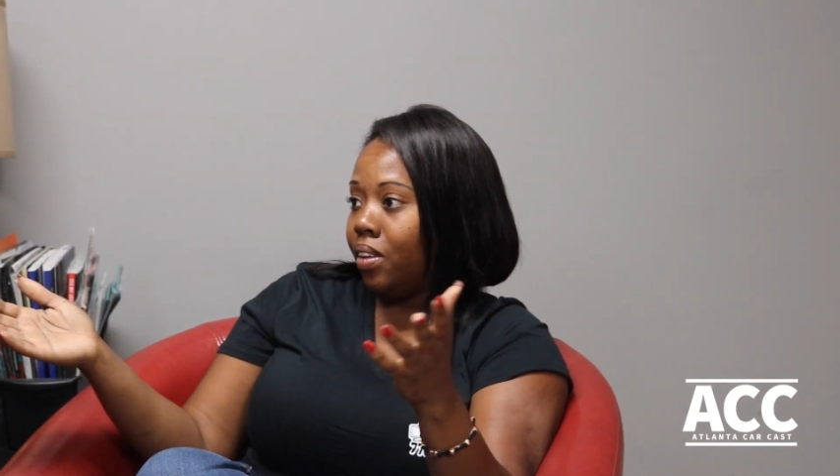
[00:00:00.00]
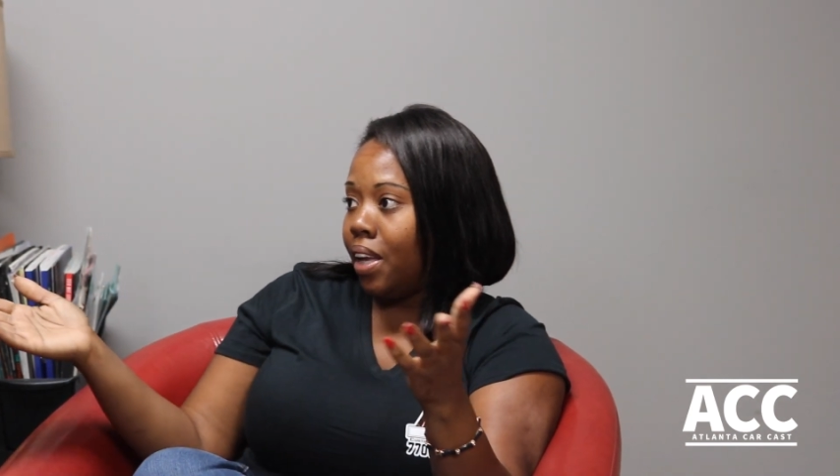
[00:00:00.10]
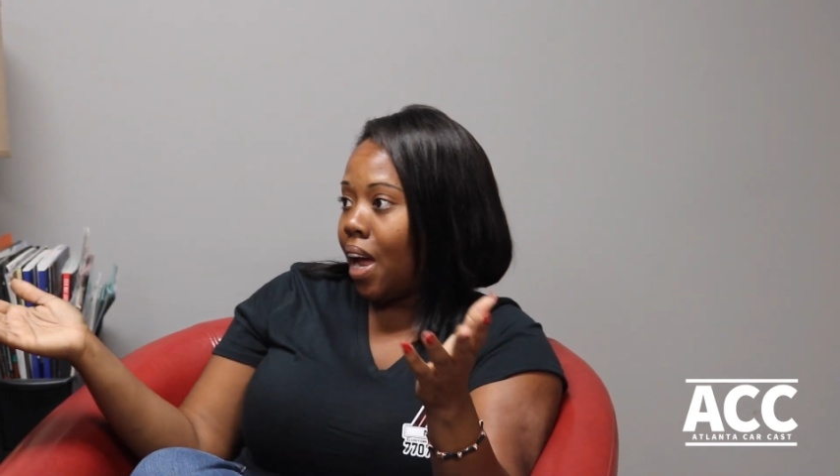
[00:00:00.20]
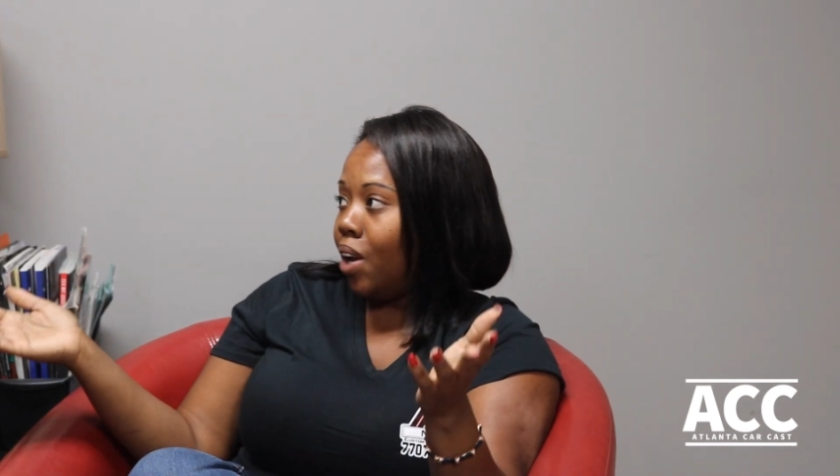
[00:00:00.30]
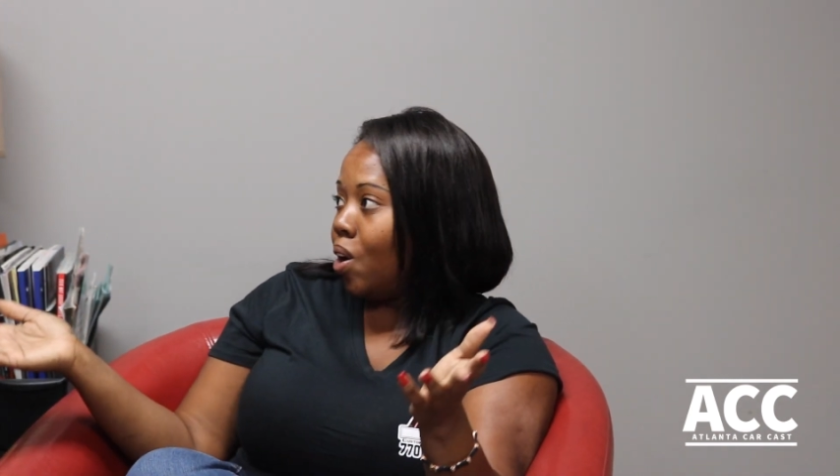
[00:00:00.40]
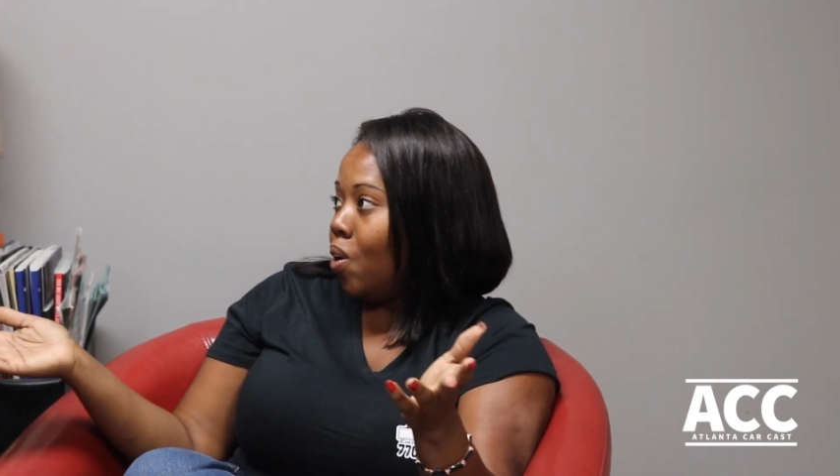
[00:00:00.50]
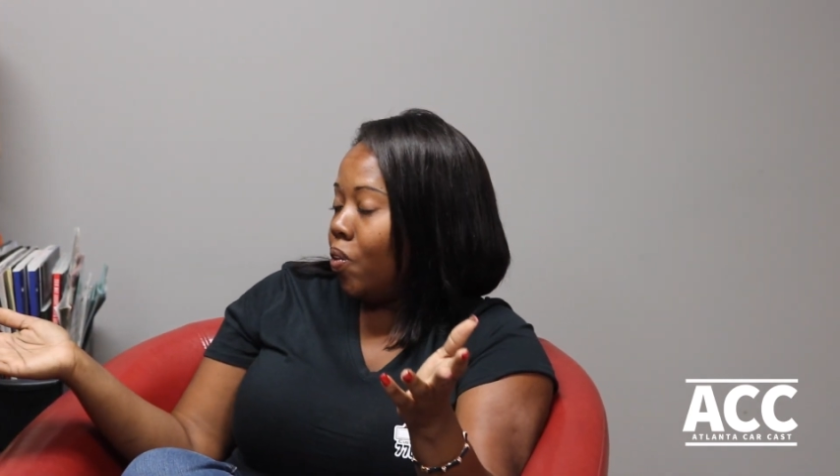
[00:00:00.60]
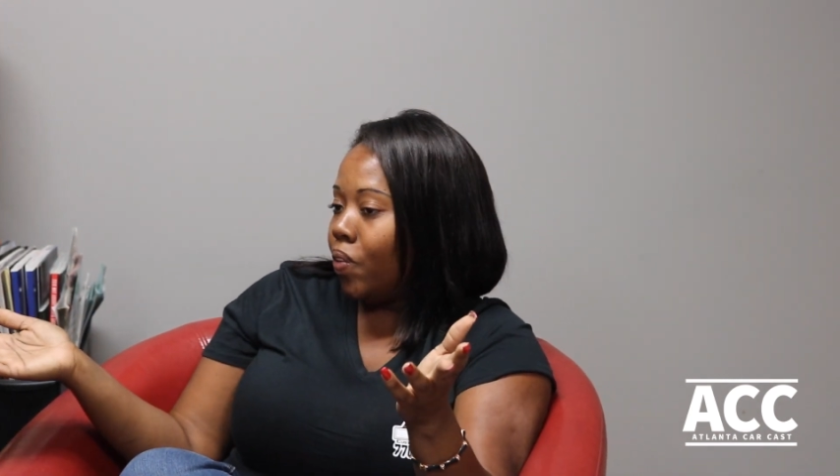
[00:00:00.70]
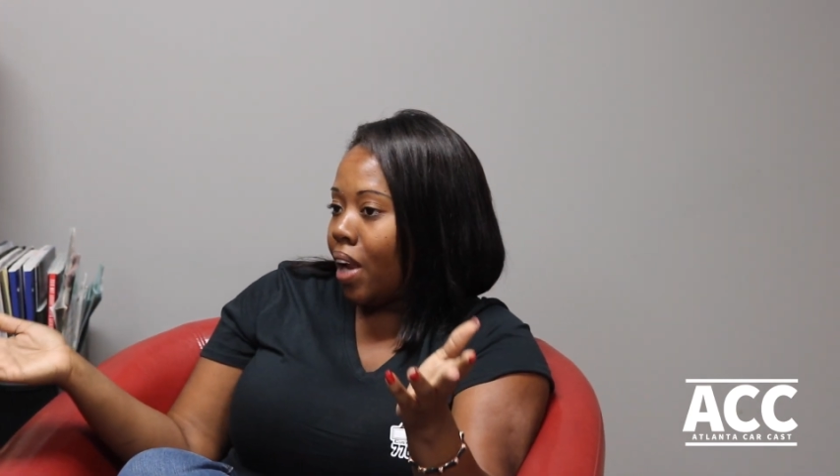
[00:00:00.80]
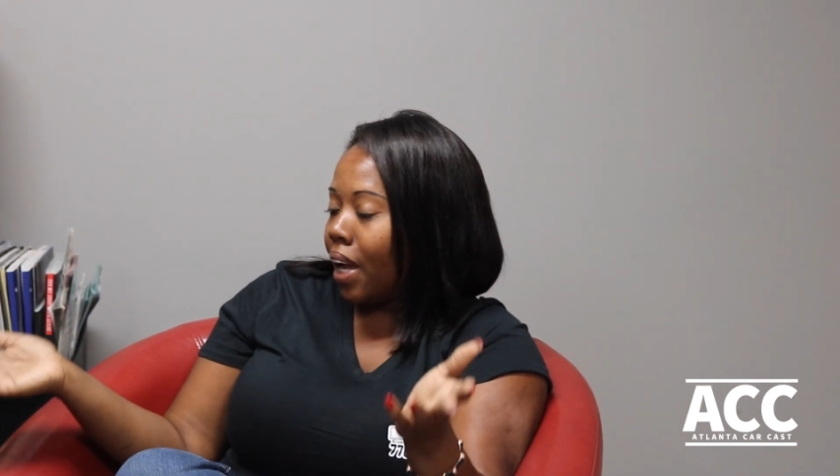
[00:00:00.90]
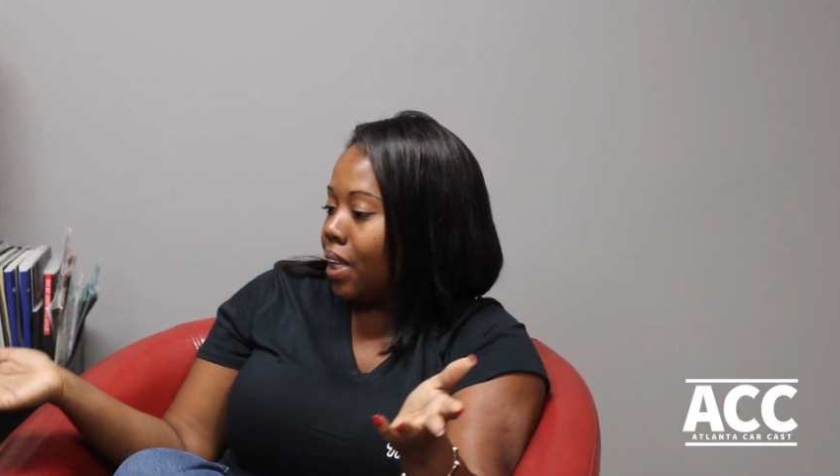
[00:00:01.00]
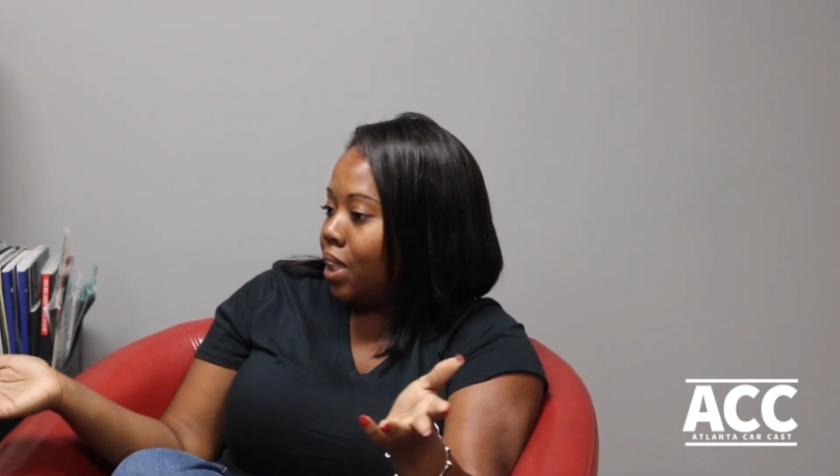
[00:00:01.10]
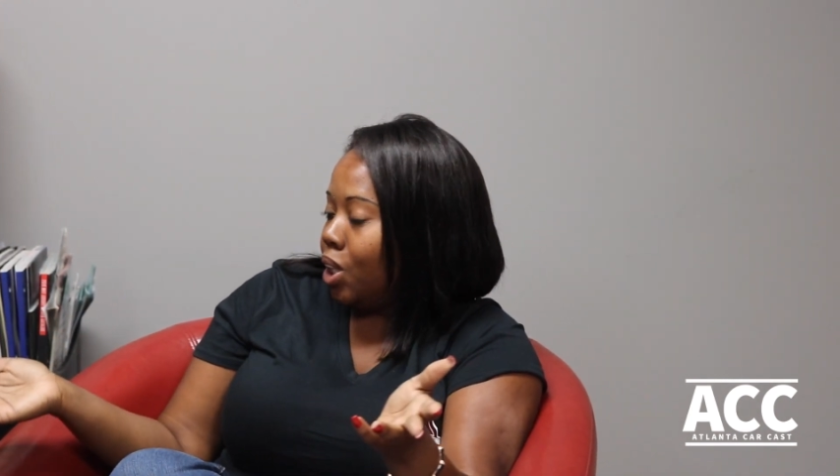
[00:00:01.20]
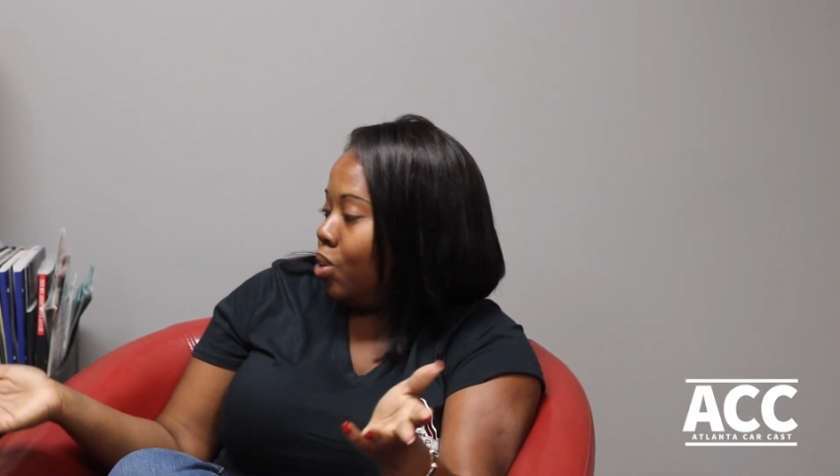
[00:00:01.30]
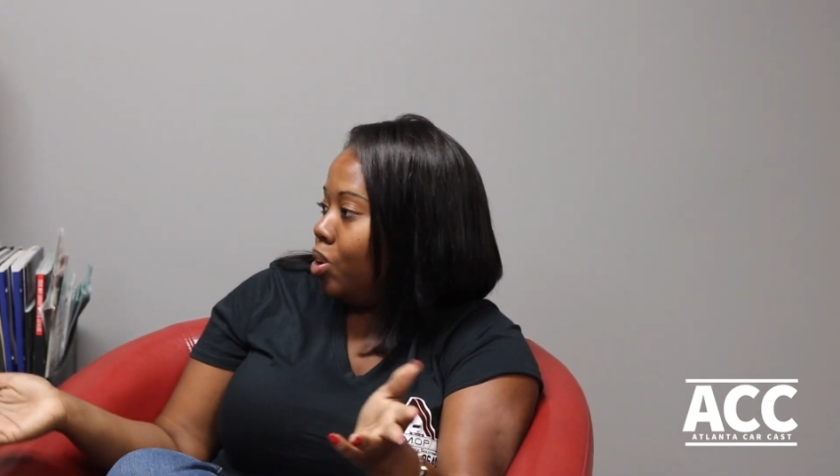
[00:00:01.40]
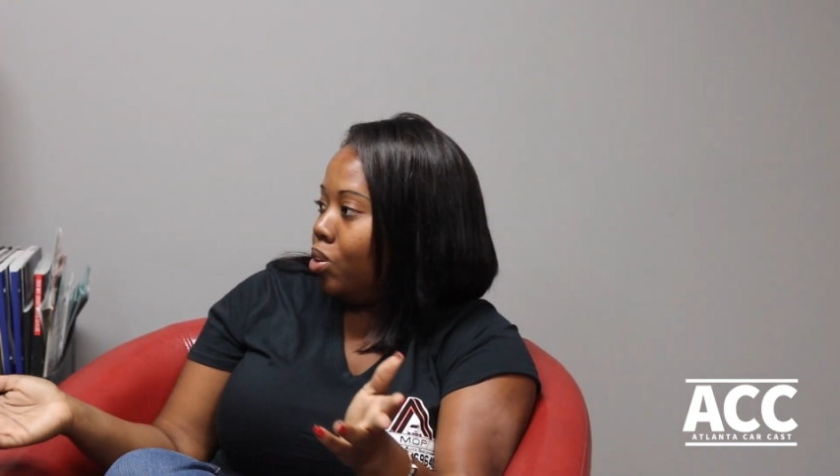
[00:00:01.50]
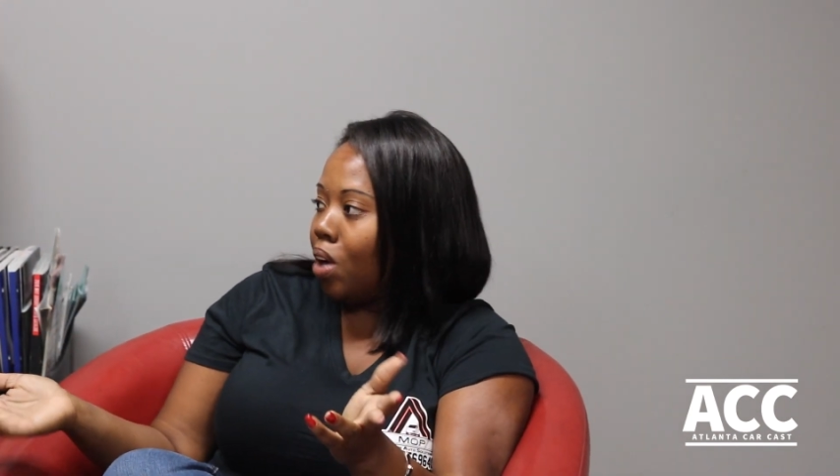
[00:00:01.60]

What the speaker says: that I know that I can send you to,